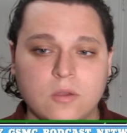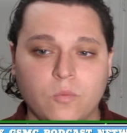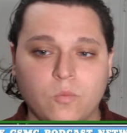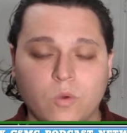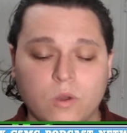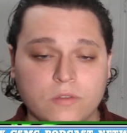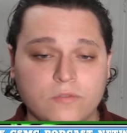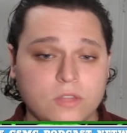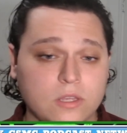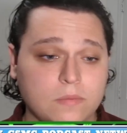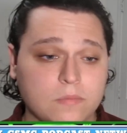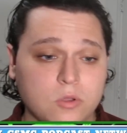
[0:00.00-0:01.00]
one of
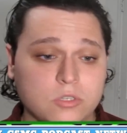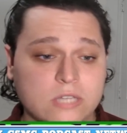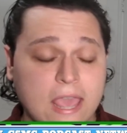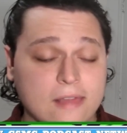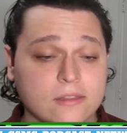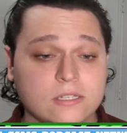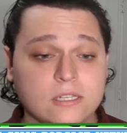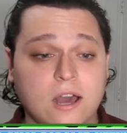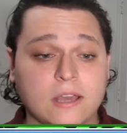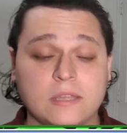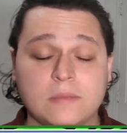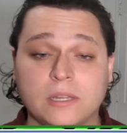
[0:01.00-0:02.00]
the most talented
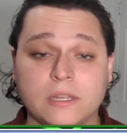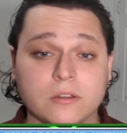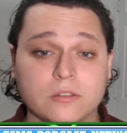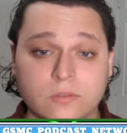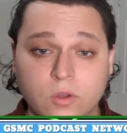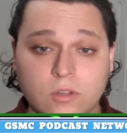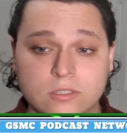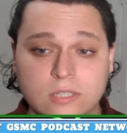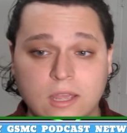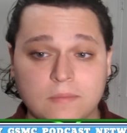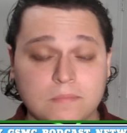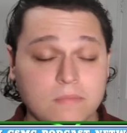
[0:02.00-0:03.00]
hockey players of all
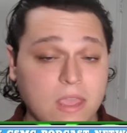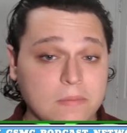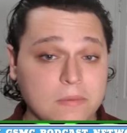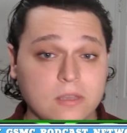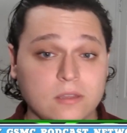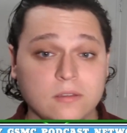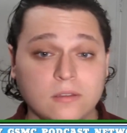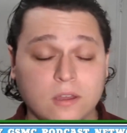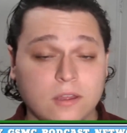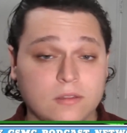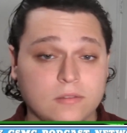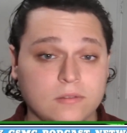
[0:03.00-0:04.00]
time, maybe
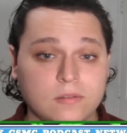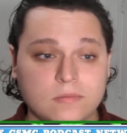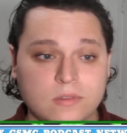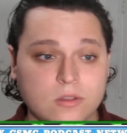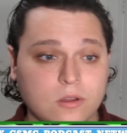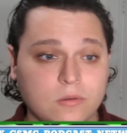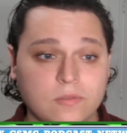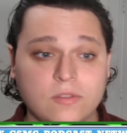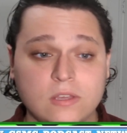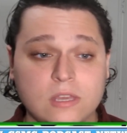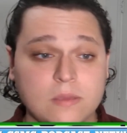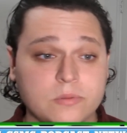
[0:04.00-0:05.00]
uh, you know, if he
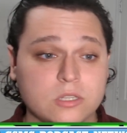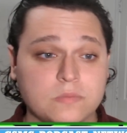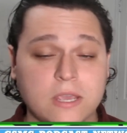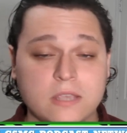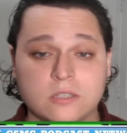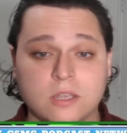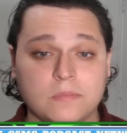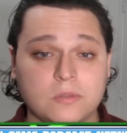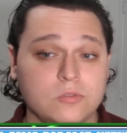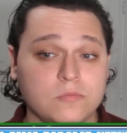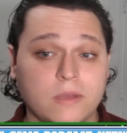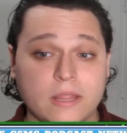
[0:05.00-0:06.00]
keeps this pace up,
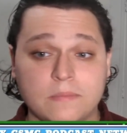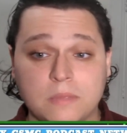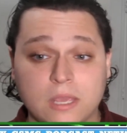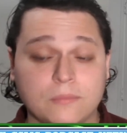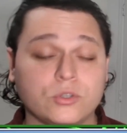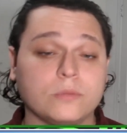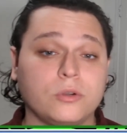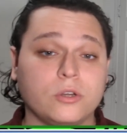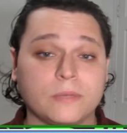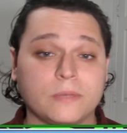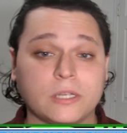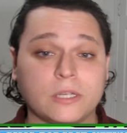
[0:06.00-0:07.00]
you might be able to put him
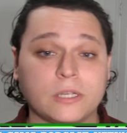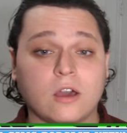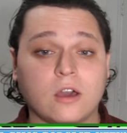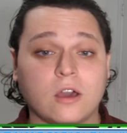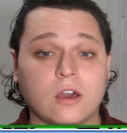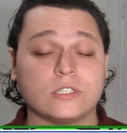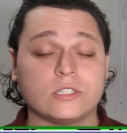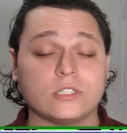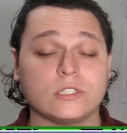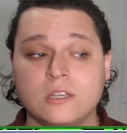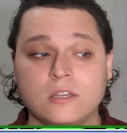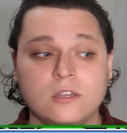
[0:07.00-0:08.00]
in conversations
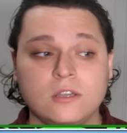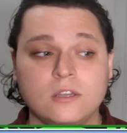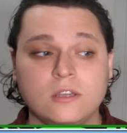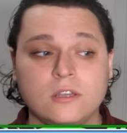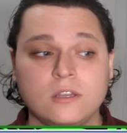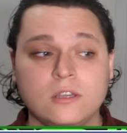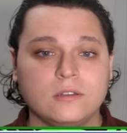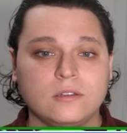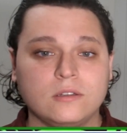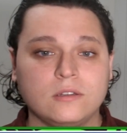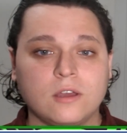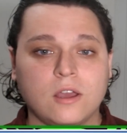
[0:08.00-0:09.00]

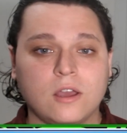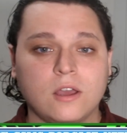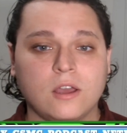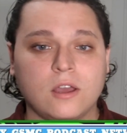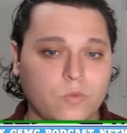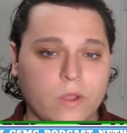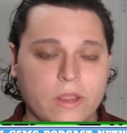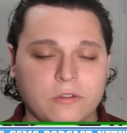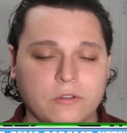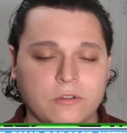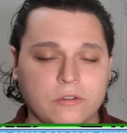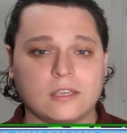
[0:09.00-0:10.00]
against Wayne
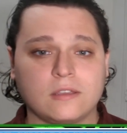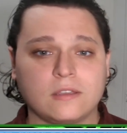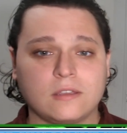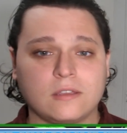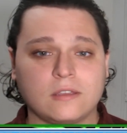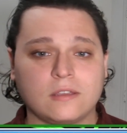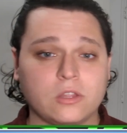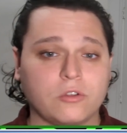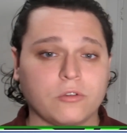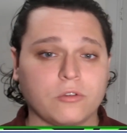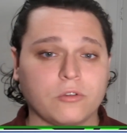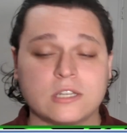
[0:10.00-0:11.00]
Gretzky to be the
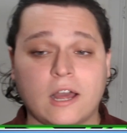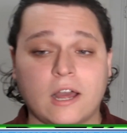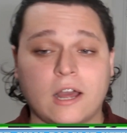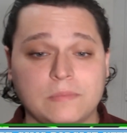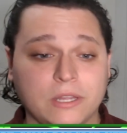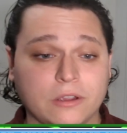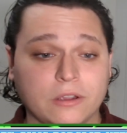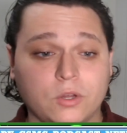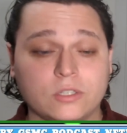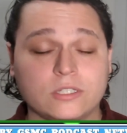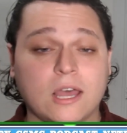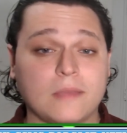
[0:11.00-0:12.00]
greatest hockey player of all
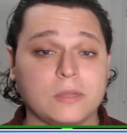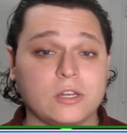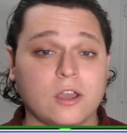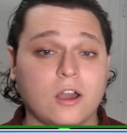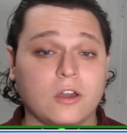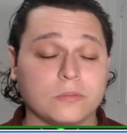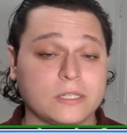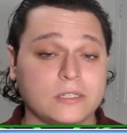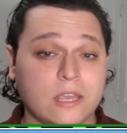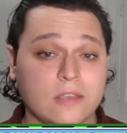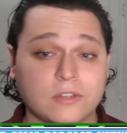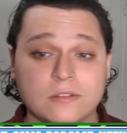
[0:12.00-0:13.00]
time and Connor McDavid.